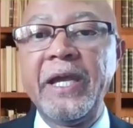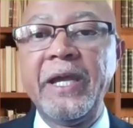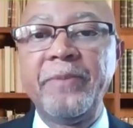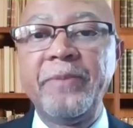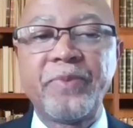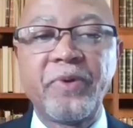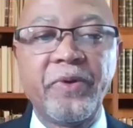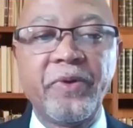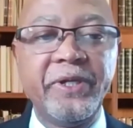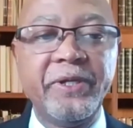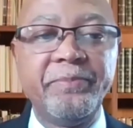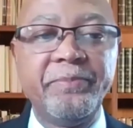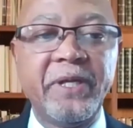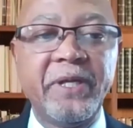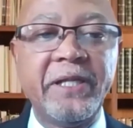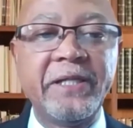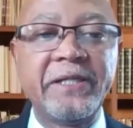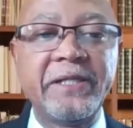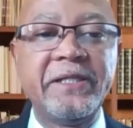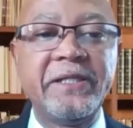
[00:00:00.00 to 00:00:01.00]

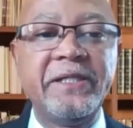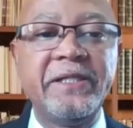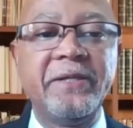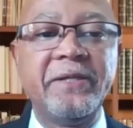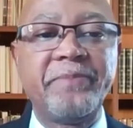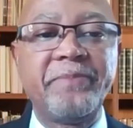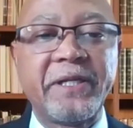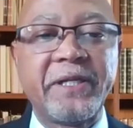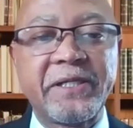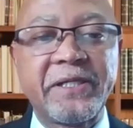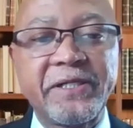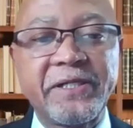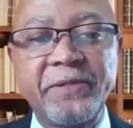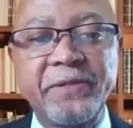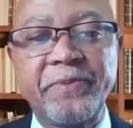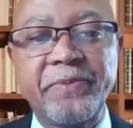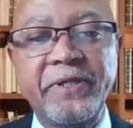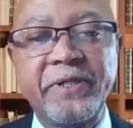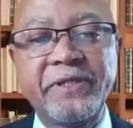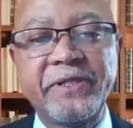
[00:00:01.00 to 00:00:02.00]
employability and
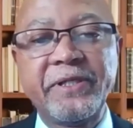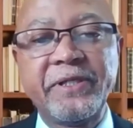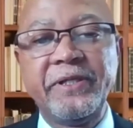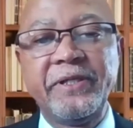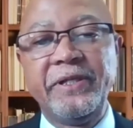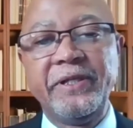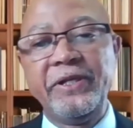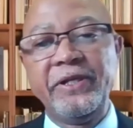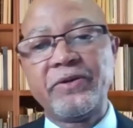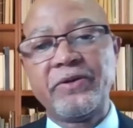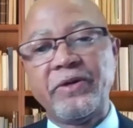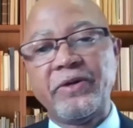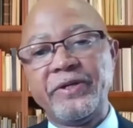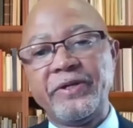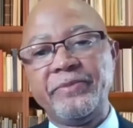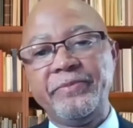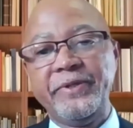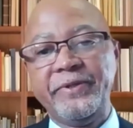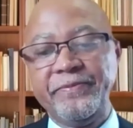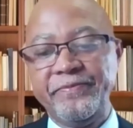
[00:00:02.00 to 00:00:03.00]
participation in the
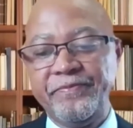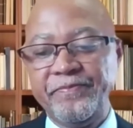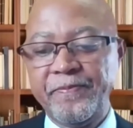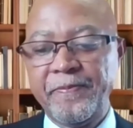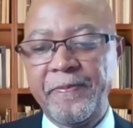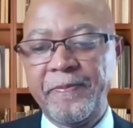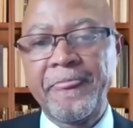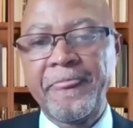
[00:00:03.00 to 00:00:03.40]
economy.